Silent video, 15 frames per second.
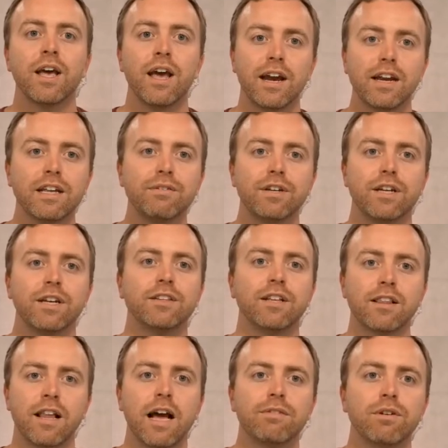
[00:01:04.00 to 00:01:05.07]
and even in the
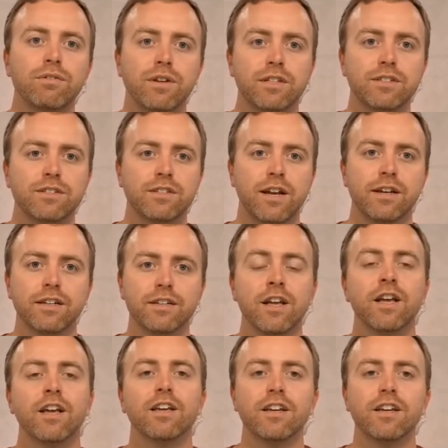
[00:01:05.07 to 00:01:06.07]
live event setting, you